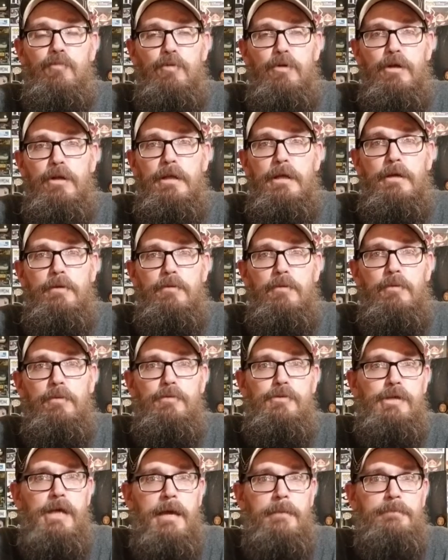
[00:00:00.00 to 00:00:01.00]
really cool
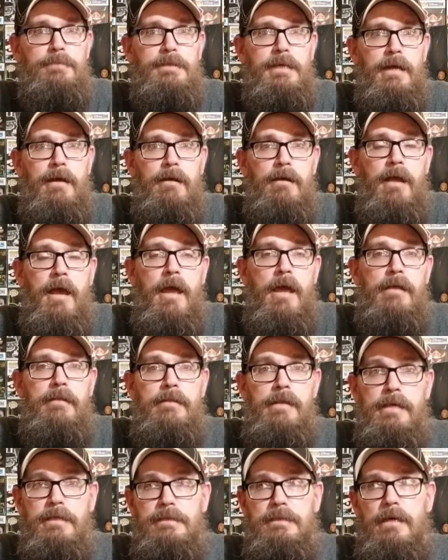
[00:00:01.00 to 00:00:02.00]
gems there.
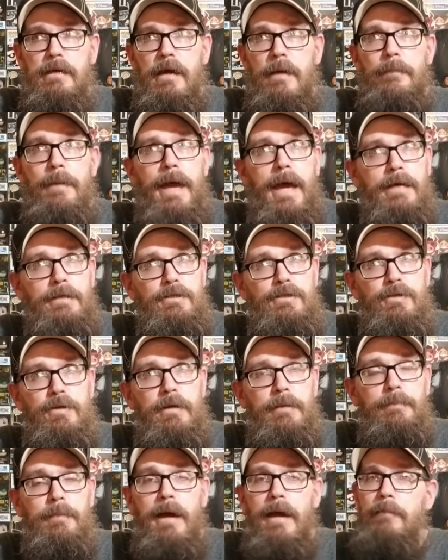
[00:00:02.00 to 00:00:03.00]
This past
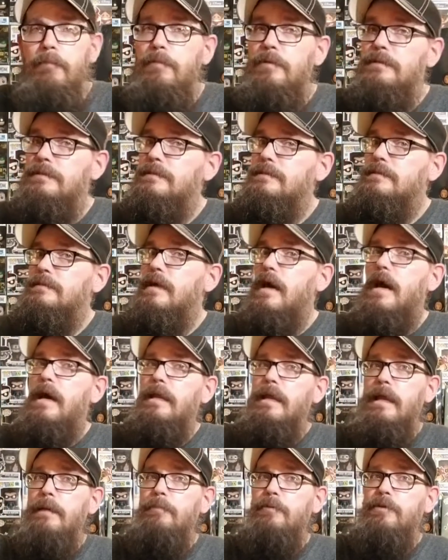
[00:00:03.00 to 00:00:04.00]
trip, I was
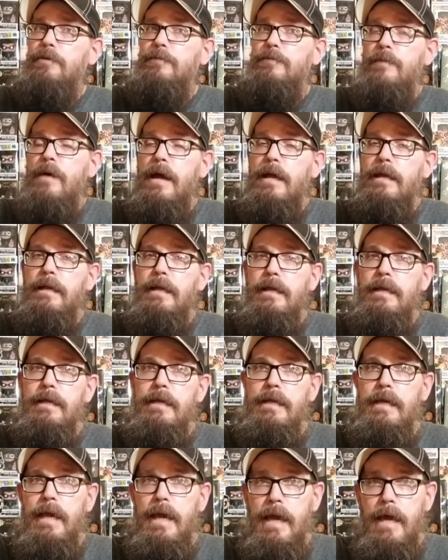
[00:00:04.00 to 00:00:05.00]
not able to find
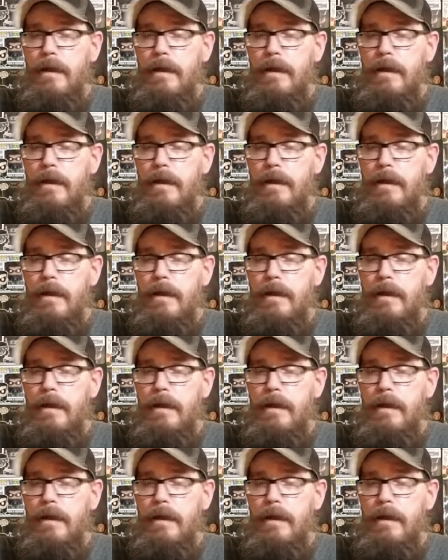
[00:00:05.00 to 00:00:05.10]
any at